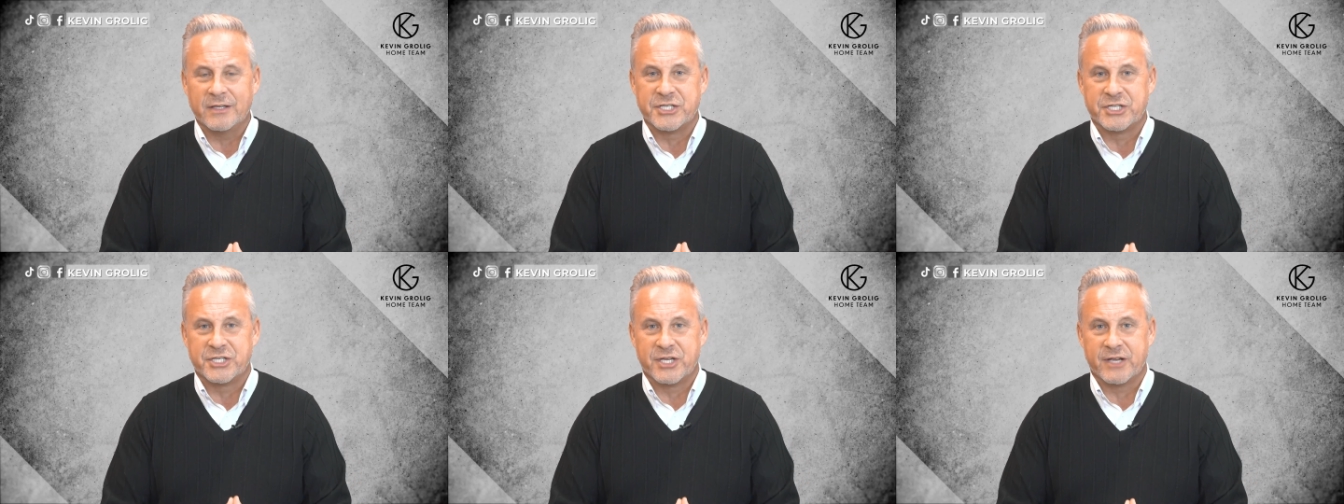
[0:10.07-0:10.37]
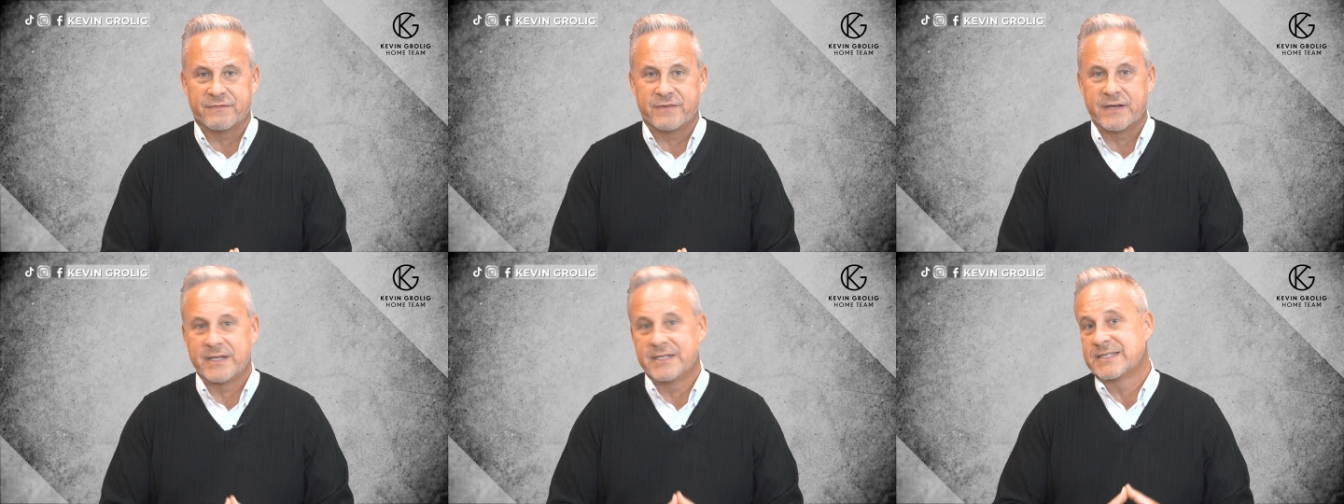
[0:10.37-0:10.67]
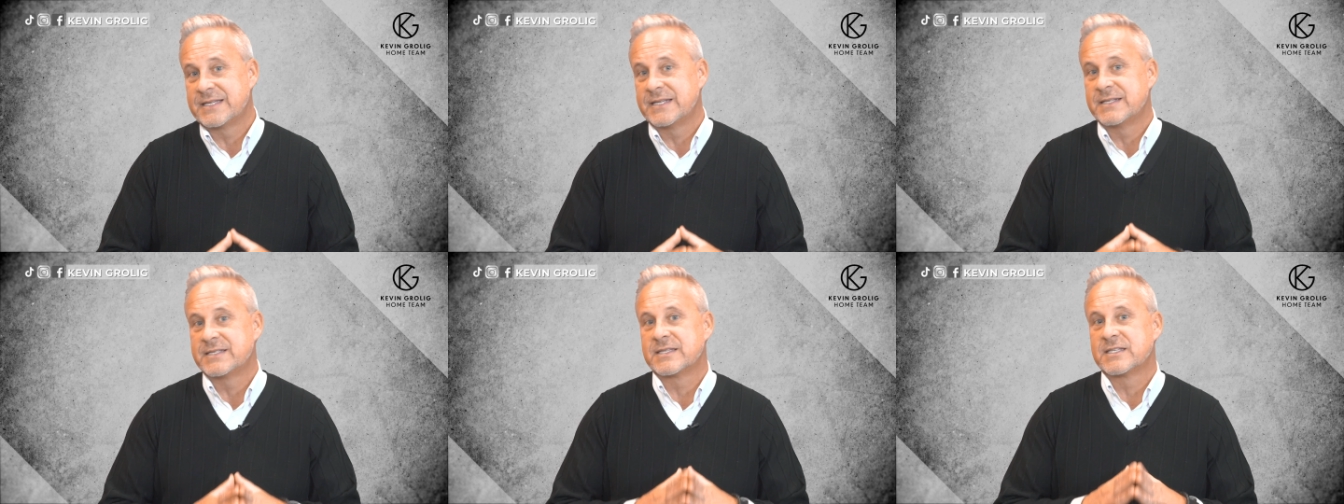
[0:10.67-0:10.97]
shifted
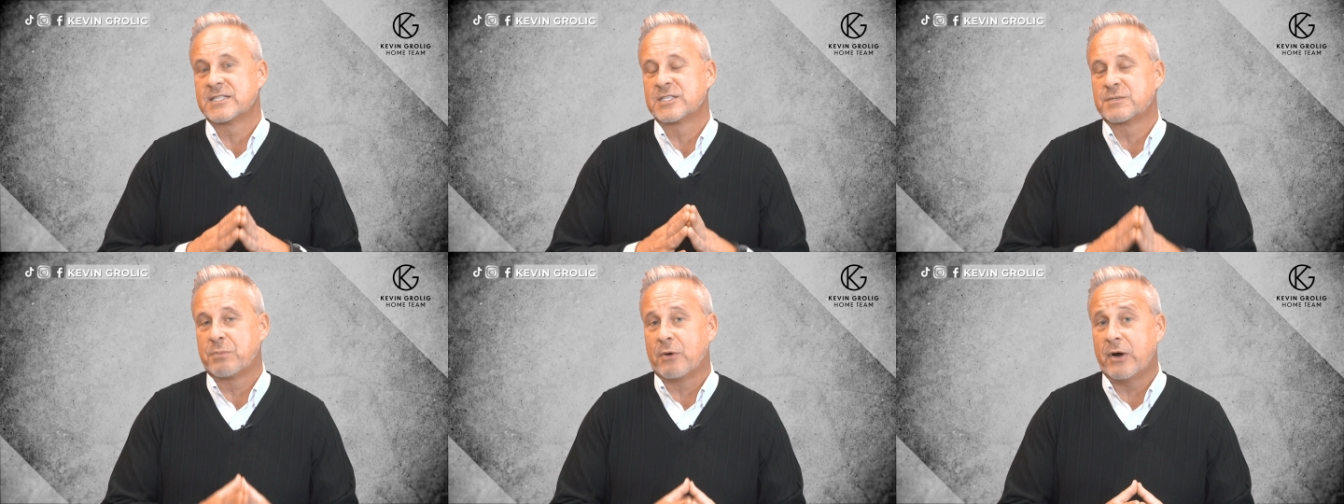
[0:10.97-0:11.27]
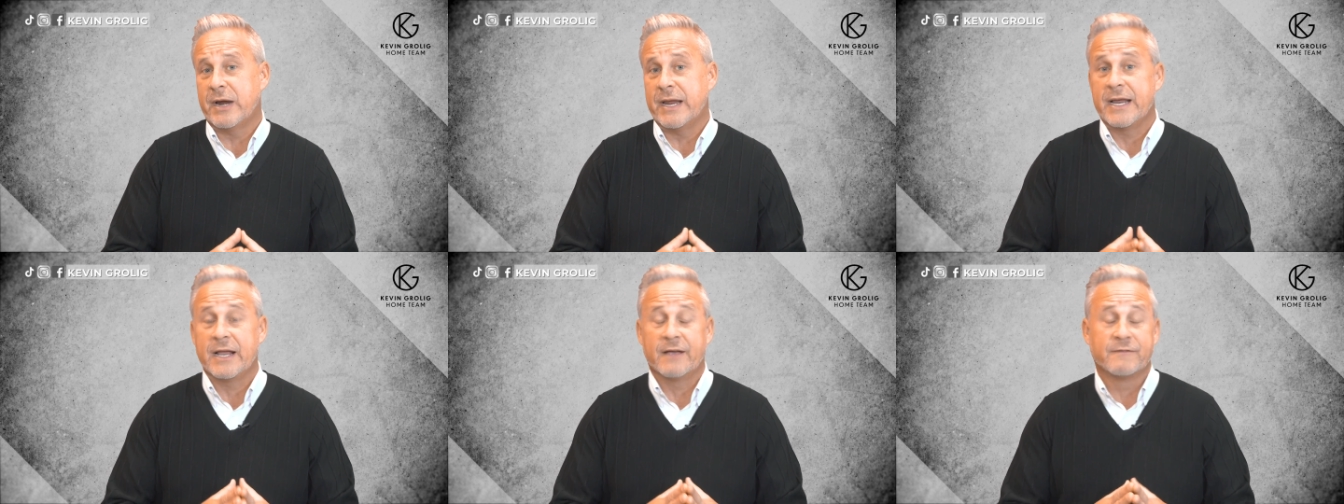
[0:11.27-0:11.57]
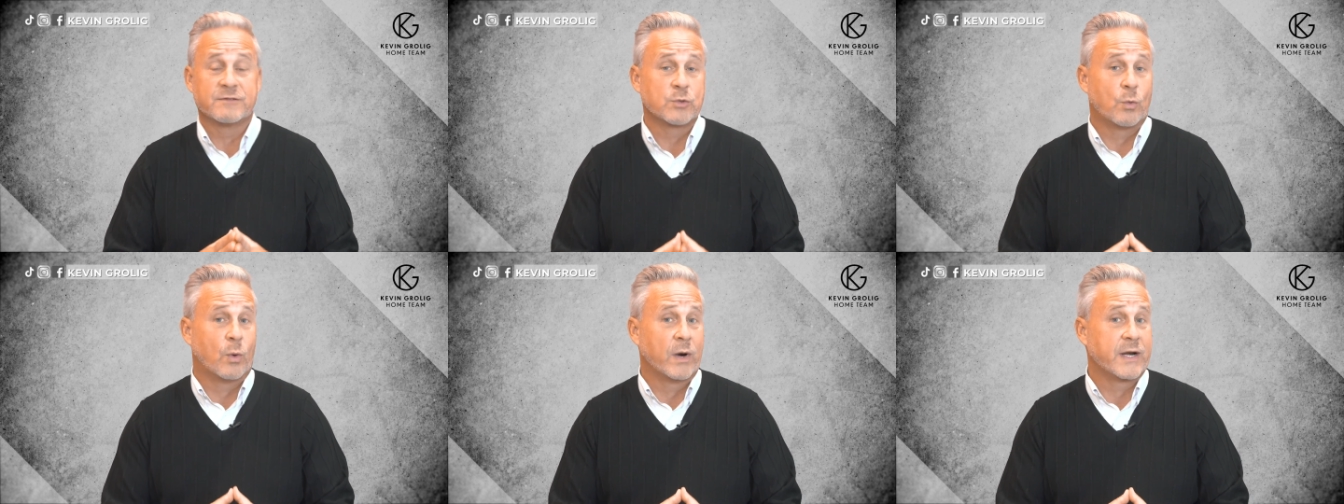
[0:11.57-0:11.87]
since the spring of
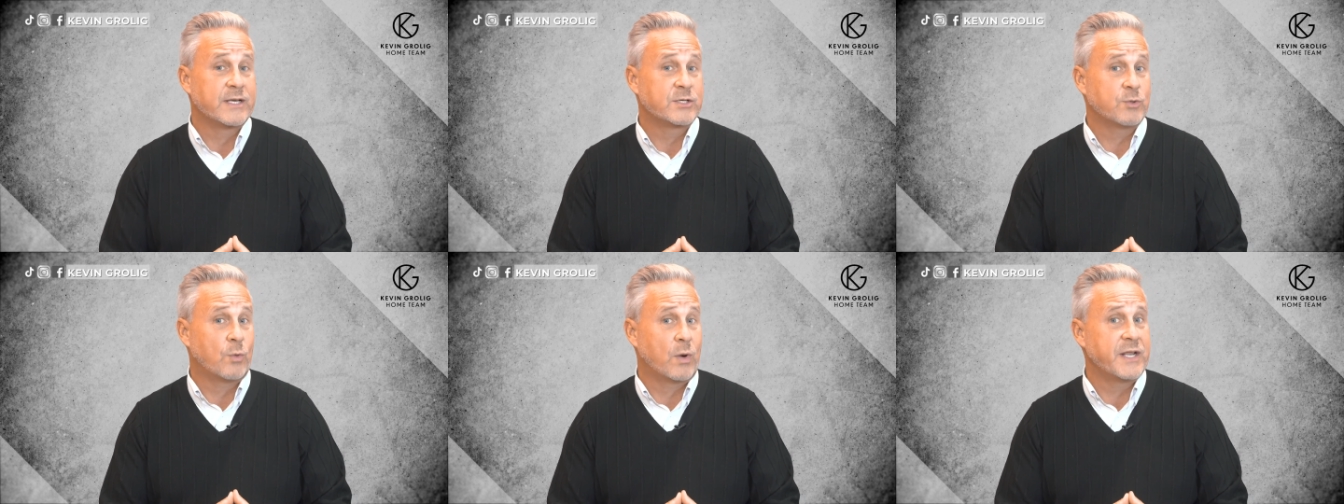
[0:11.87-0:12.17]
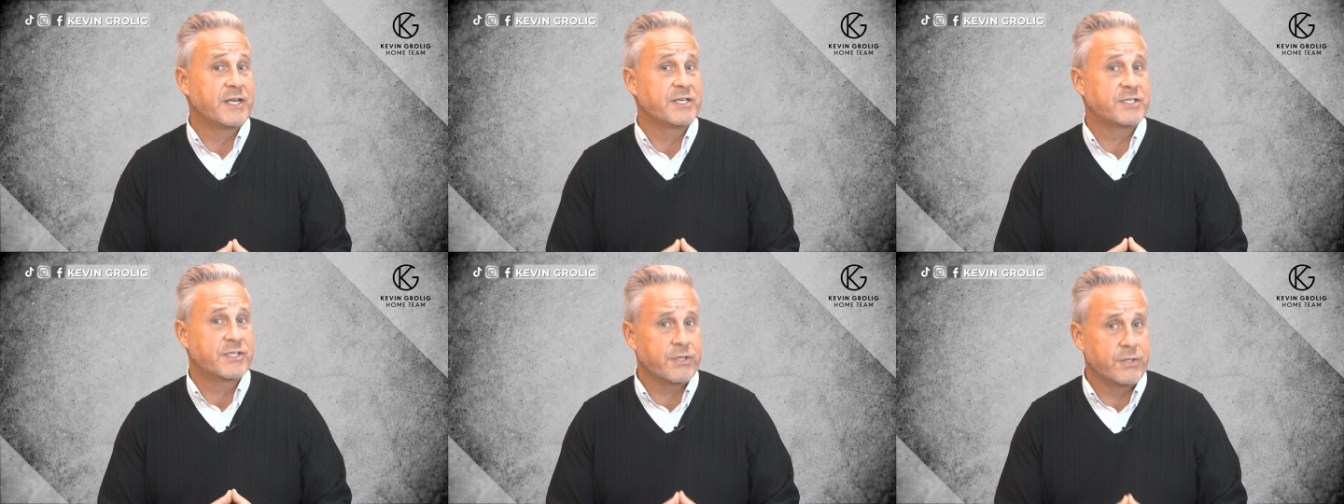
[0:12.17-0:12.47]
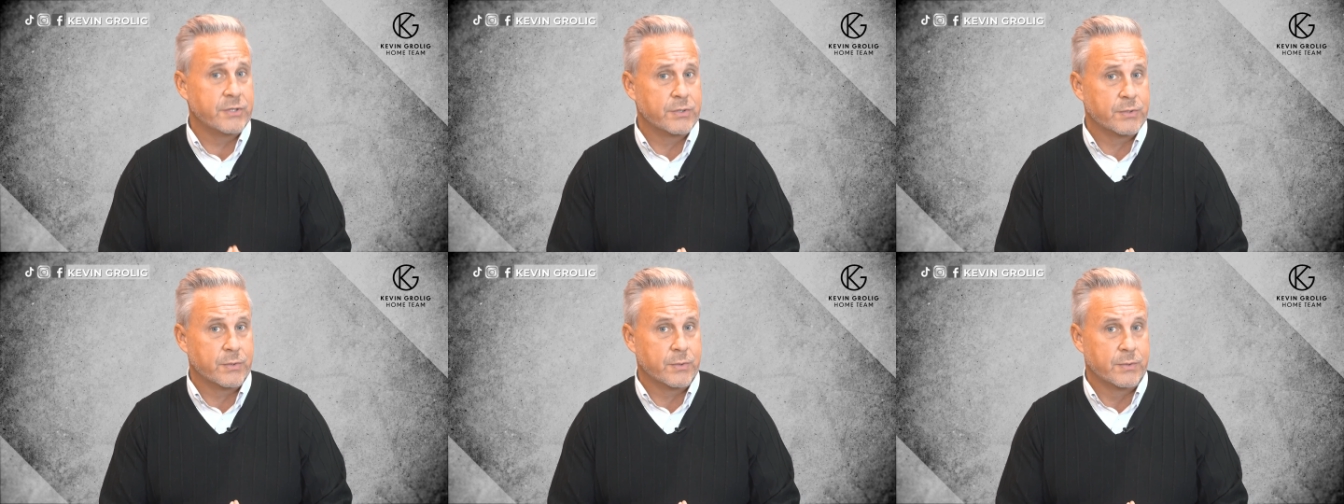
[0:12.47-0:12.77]

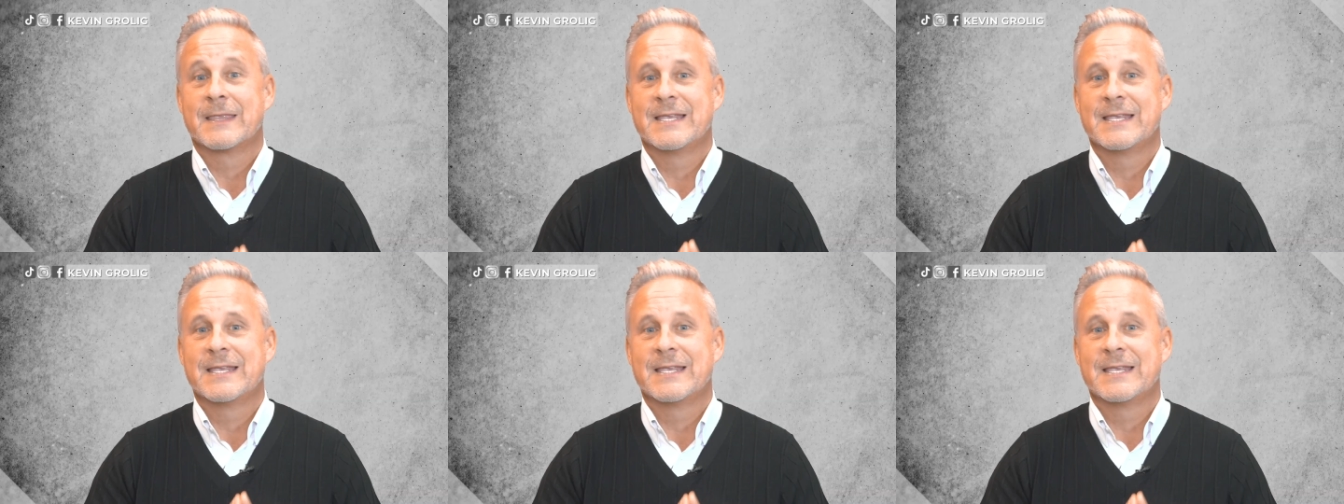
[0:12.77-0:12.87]
2022,